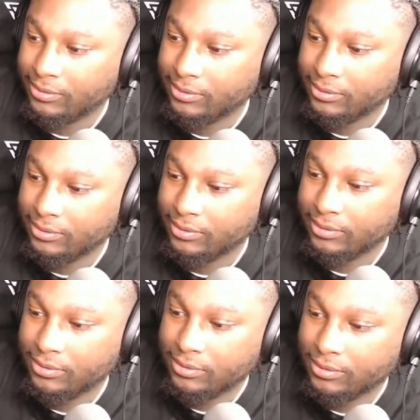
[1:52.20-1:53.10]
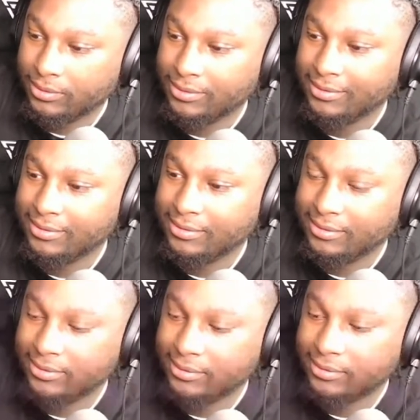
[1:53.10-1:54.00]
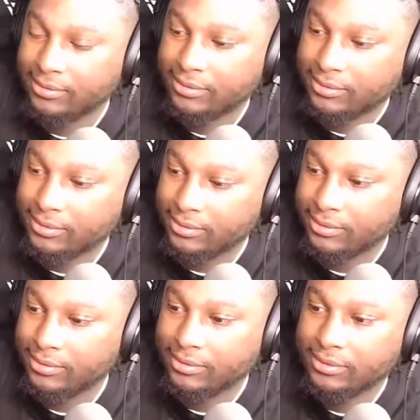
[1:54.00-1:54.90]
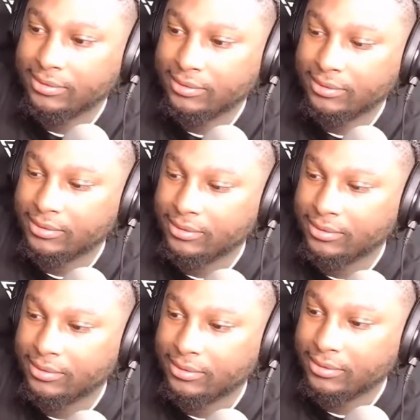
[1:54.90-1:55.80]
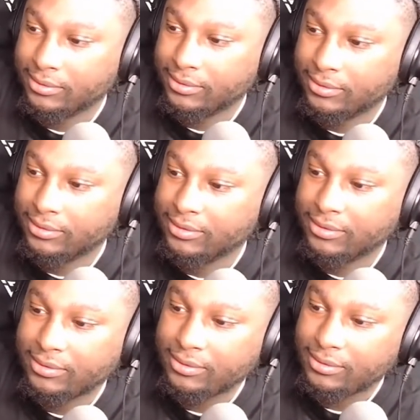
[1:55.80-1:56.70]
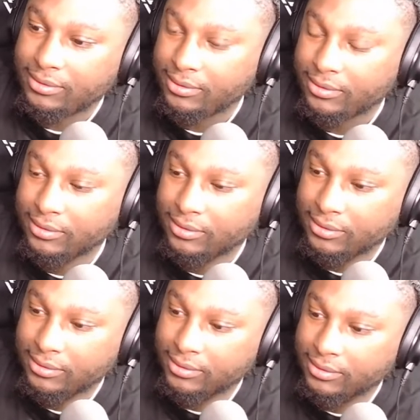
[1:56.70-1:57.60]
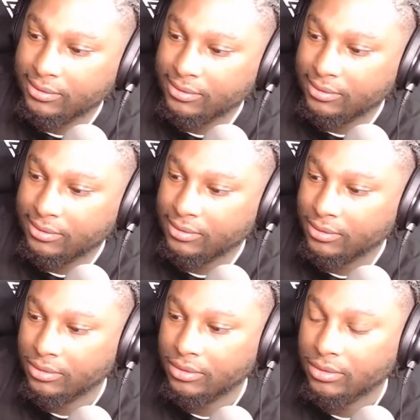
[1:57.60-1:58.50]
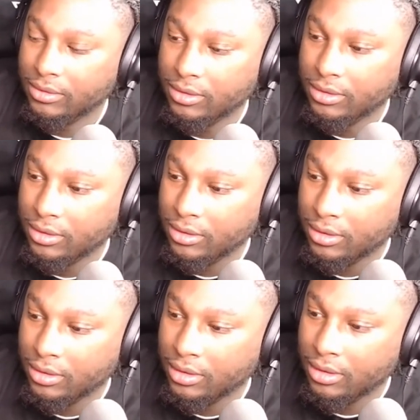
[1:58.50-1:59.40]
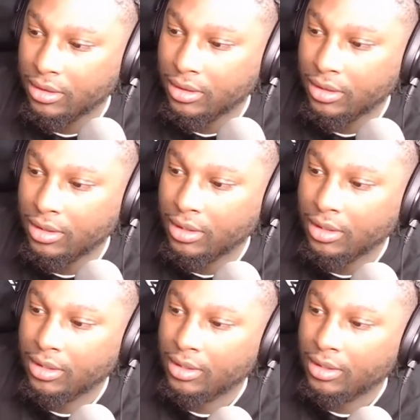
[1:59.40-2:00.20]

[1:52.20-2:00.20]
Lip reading: This person isn't speaking.